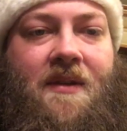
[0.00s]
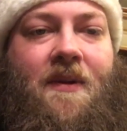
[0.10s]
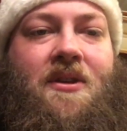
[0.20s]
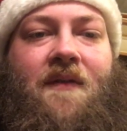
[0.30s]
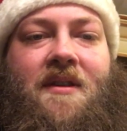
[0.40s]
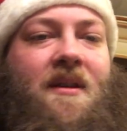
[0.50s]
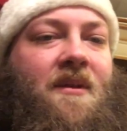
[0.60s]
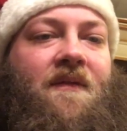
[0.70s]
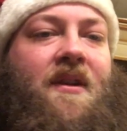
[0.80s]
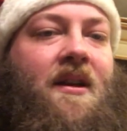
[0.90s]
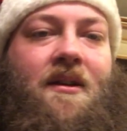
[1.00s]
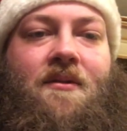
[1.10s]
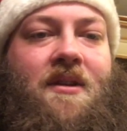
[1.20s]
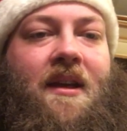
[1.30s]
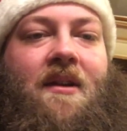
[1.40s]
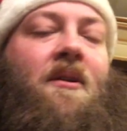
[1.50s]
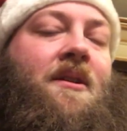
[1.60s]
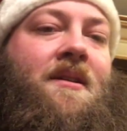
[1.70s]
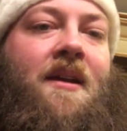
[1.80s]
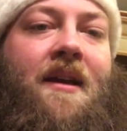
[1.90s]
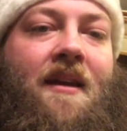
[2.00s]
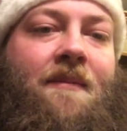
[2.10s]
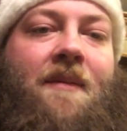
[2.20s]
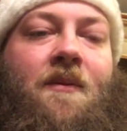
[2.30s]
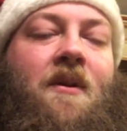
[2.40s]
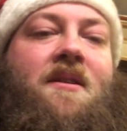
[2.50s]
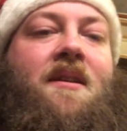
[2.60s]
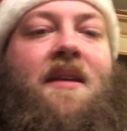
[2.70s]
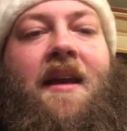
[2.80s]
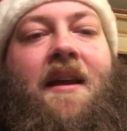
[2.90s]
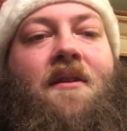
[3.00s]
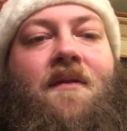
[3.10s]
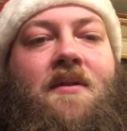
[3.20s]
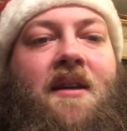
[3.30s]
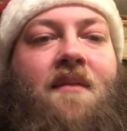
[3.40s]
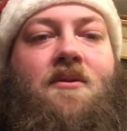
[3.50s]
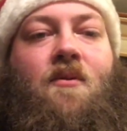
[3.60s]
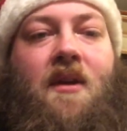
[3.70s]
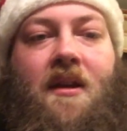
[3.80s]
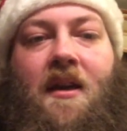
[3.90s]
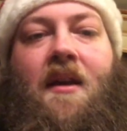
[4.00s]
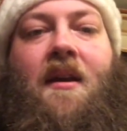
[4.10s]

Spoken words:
especially for someone if they're not using it all the time, maybe once a day or a few times a week.